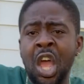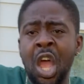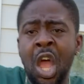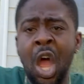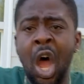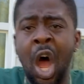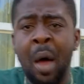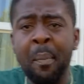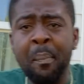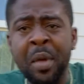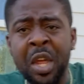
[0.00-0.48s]

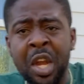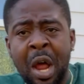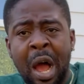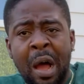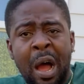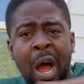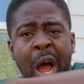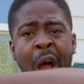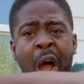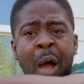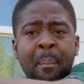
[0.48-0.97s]
I mean I,
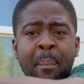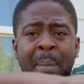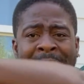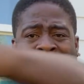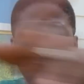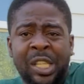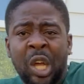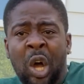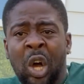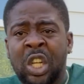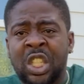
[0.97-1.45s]
I, am
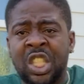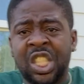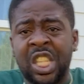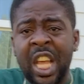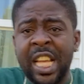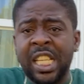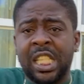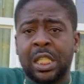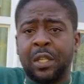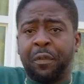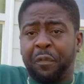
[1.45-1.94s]

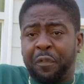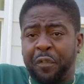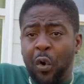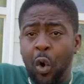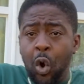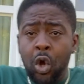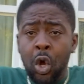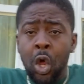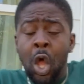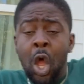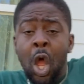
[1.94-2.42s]

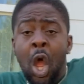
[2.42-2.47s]
successful.